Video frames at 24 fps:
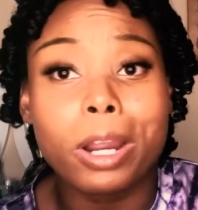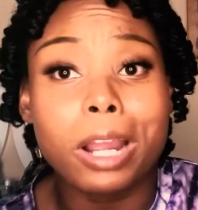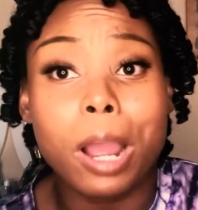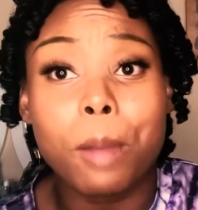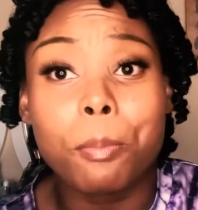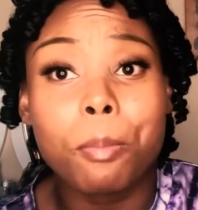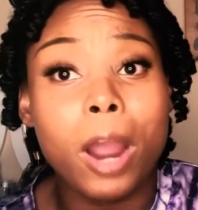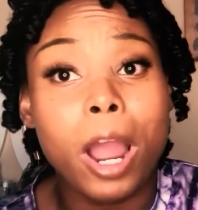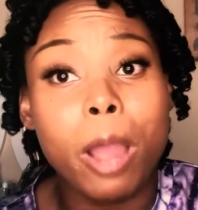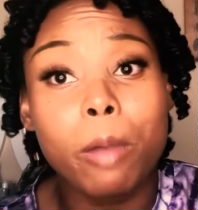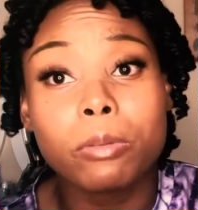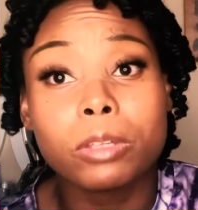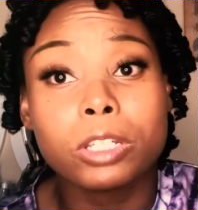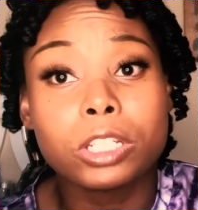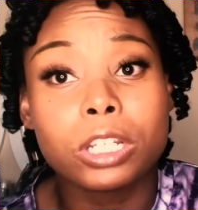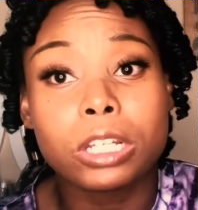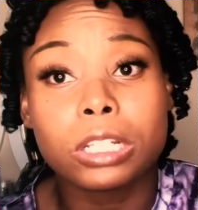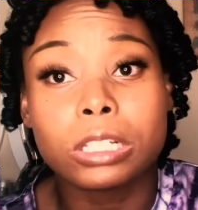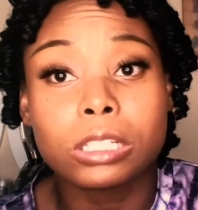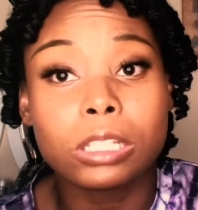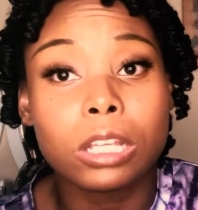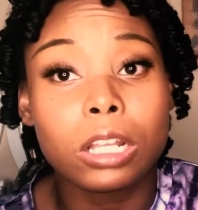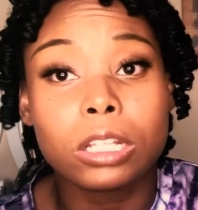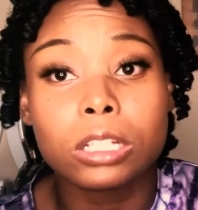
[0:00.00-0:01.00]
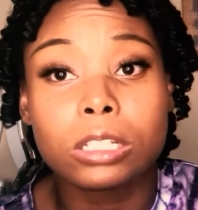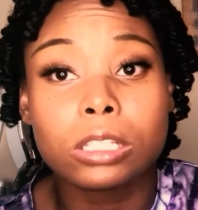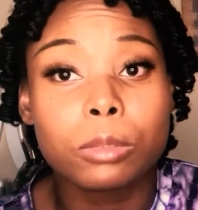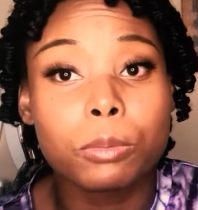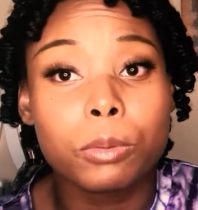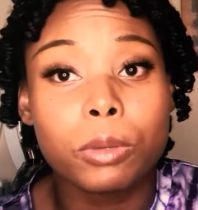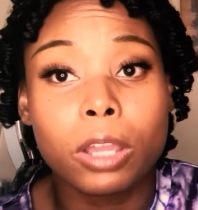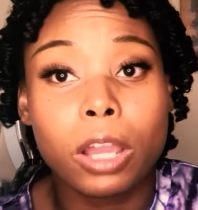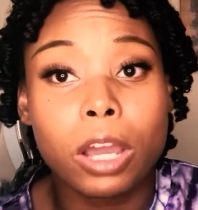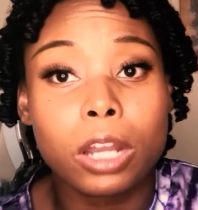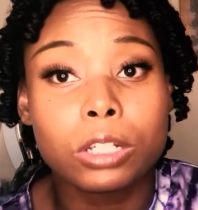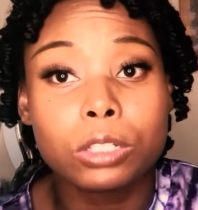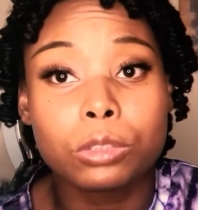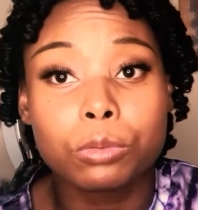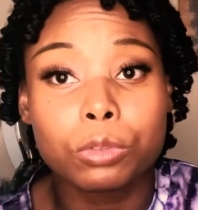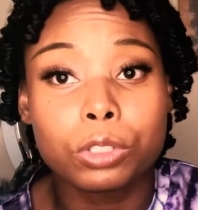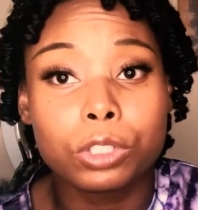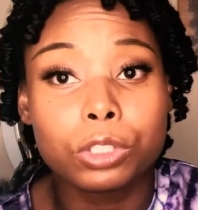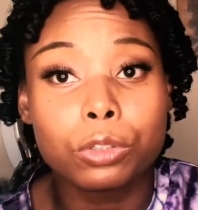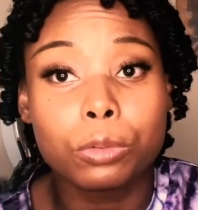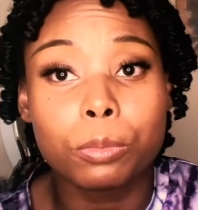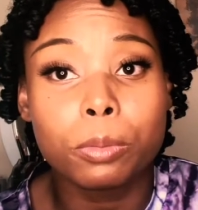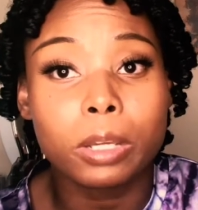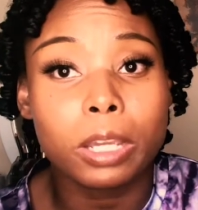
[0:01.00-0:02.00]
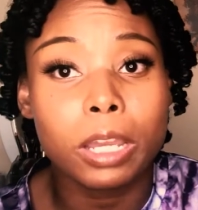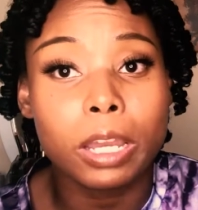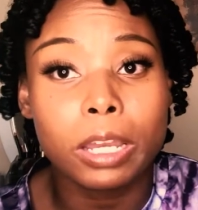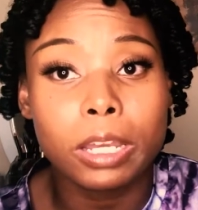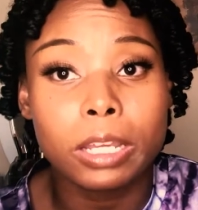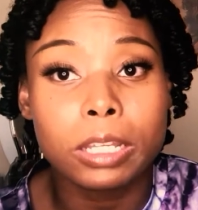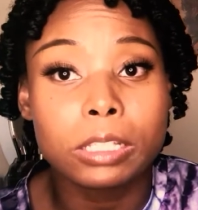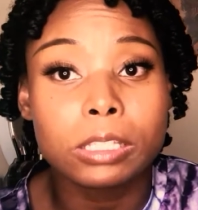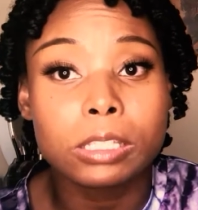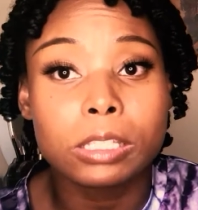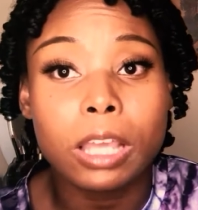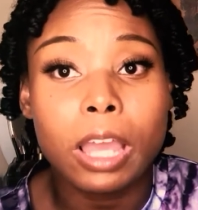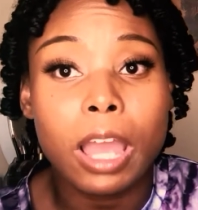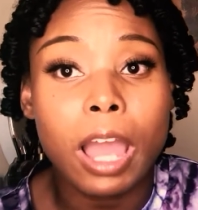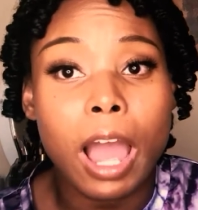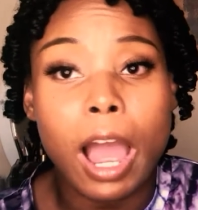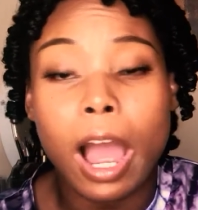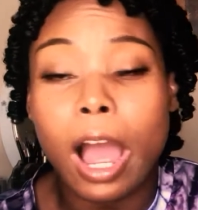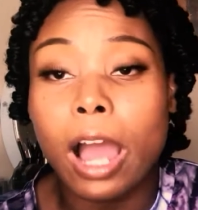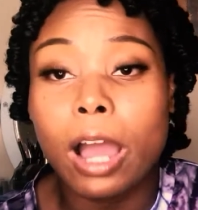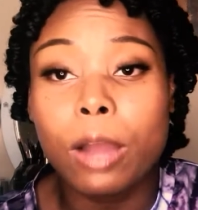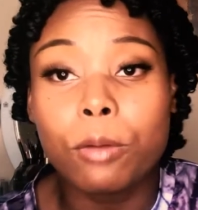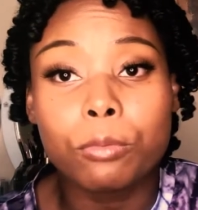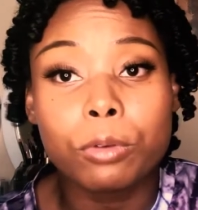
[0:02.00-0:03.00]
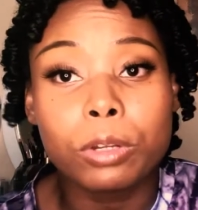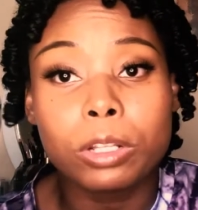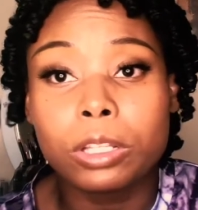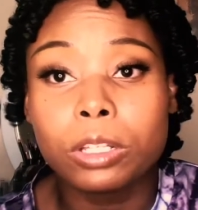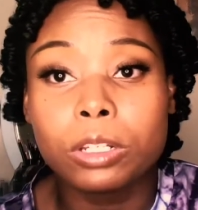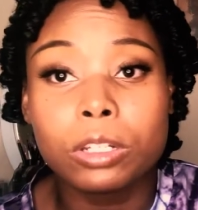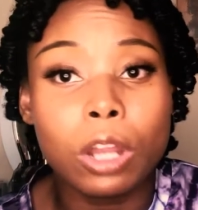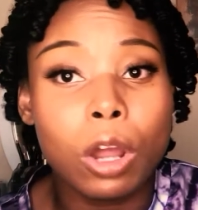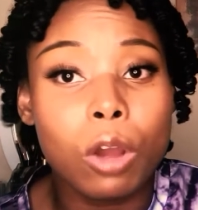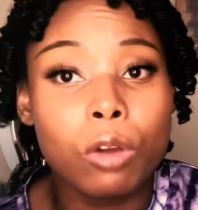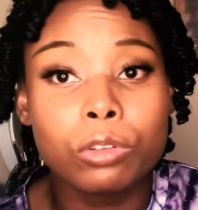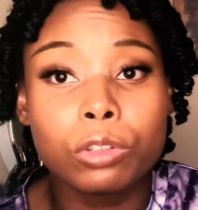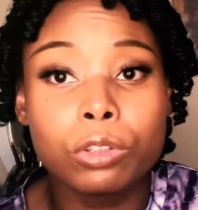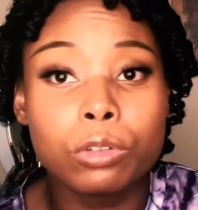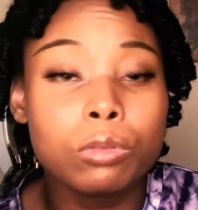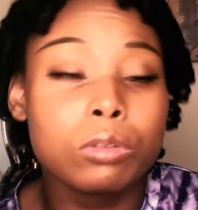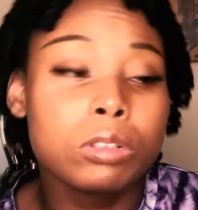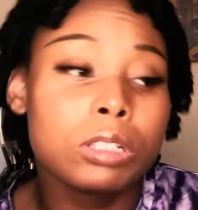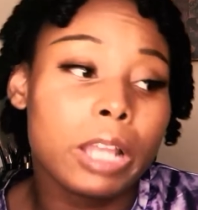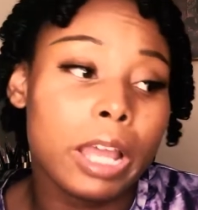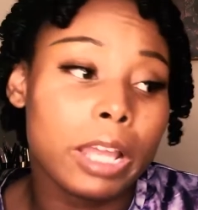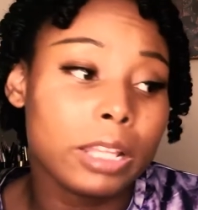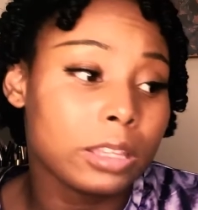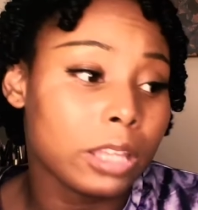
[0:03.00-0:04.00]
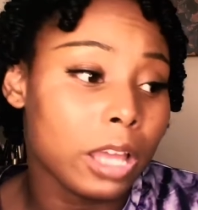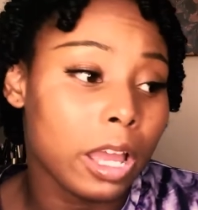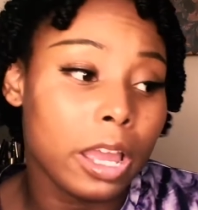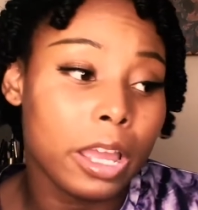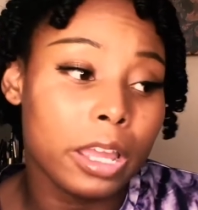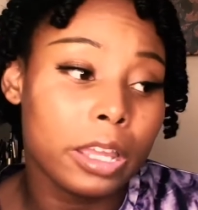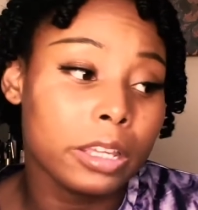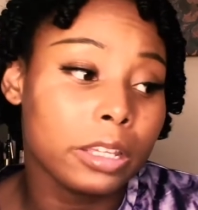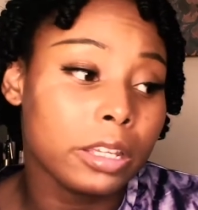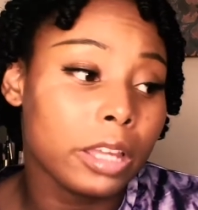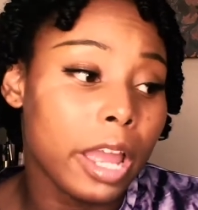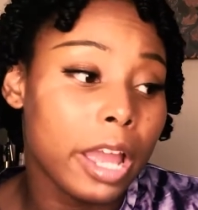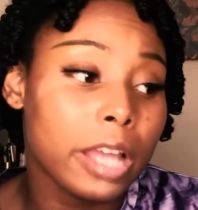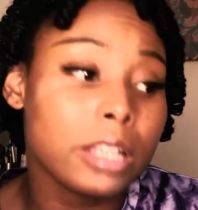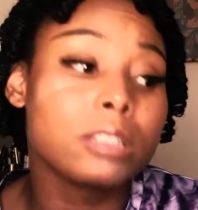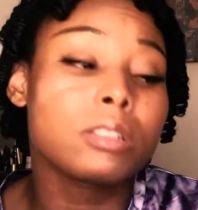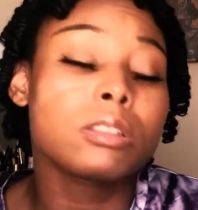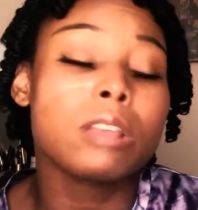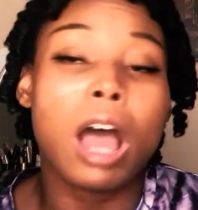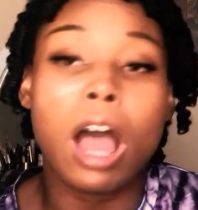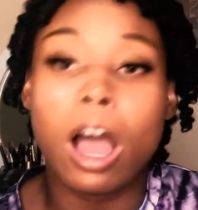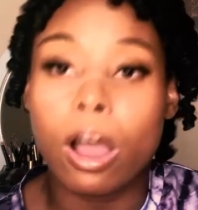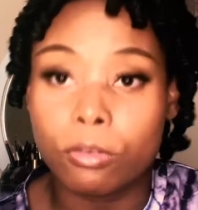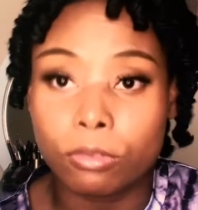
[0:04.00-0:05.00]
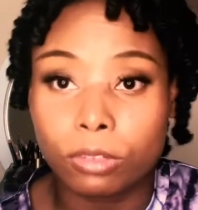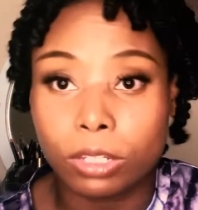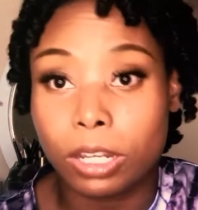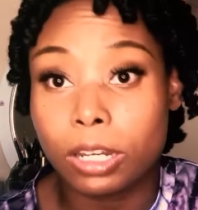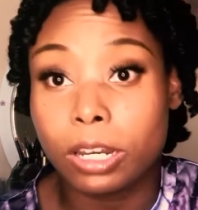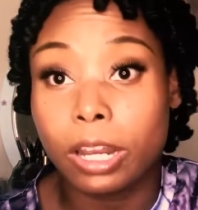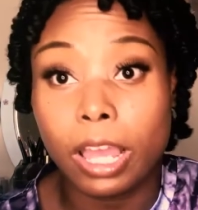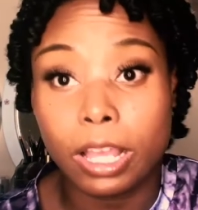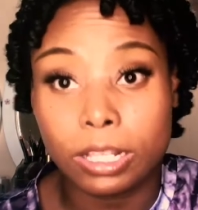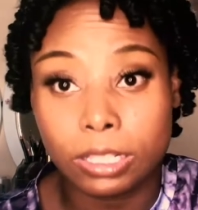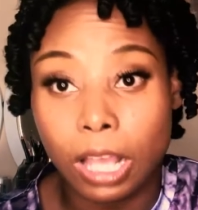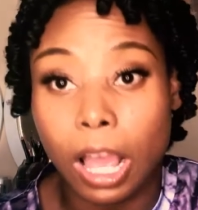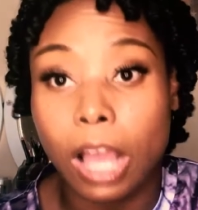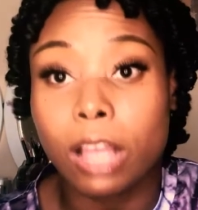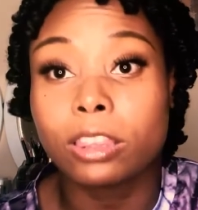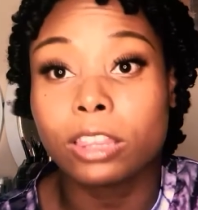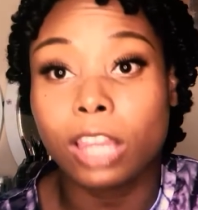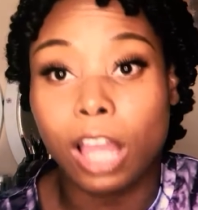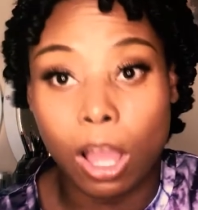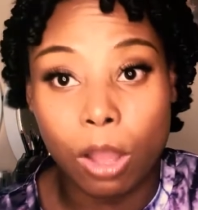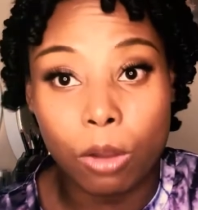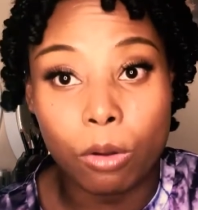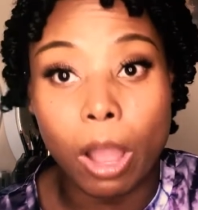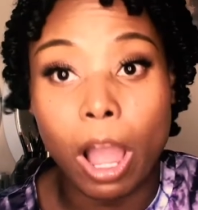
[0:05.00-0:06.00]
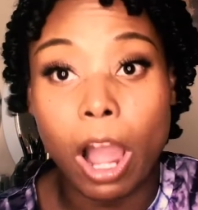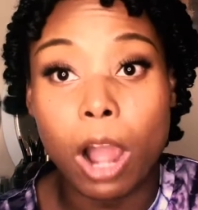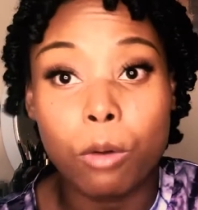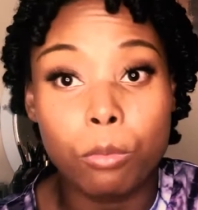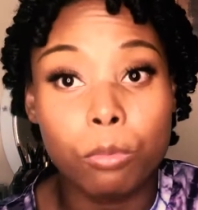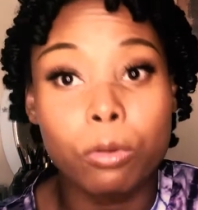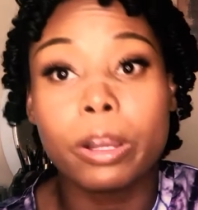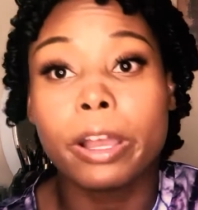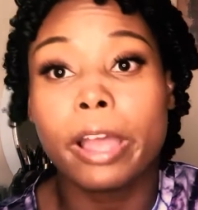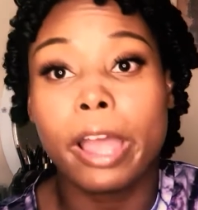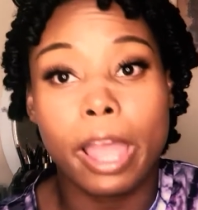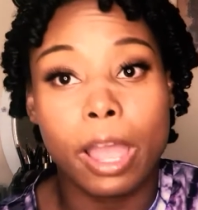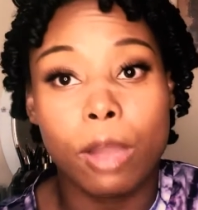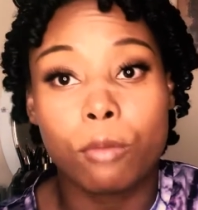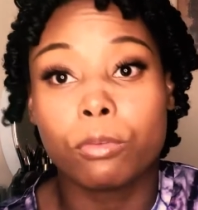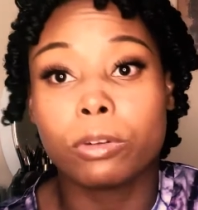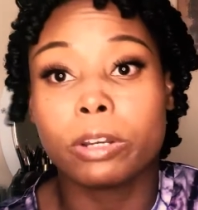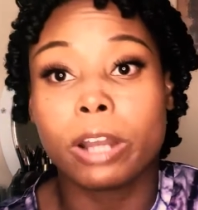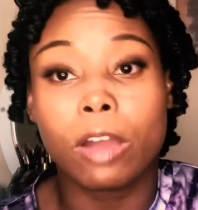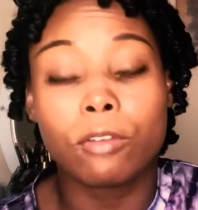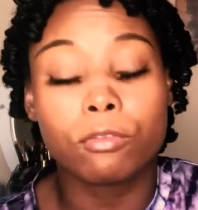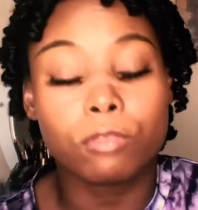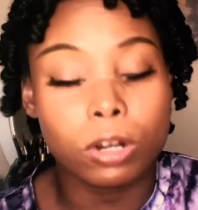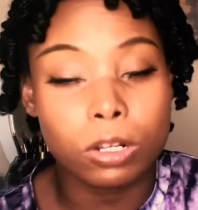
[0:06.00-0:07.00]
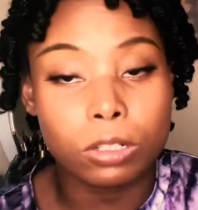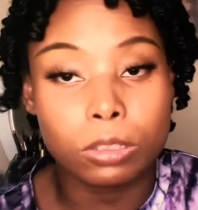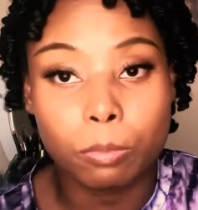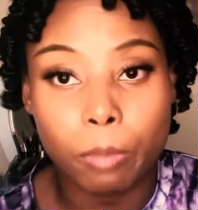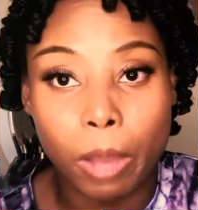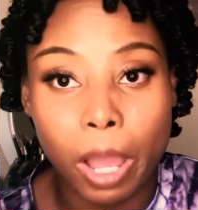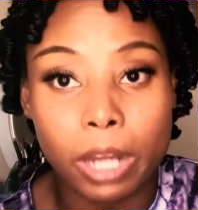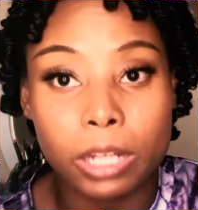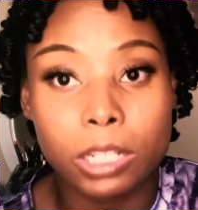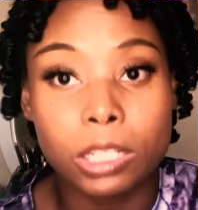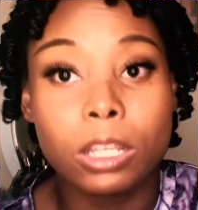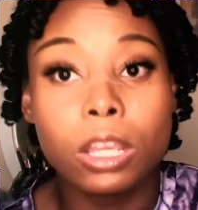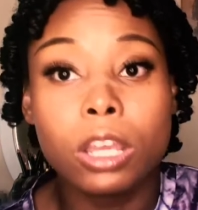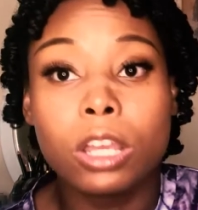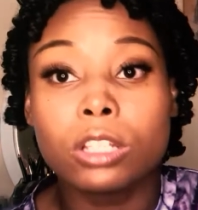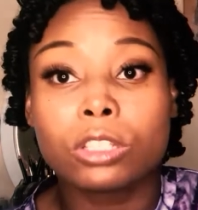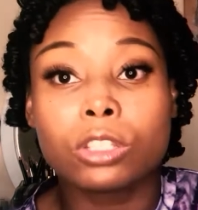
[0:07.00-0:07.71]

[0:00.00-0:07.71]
I'll probably just sell it, to be honest with you, because I really don't use that thing as often as I thought I would have when I first bought it.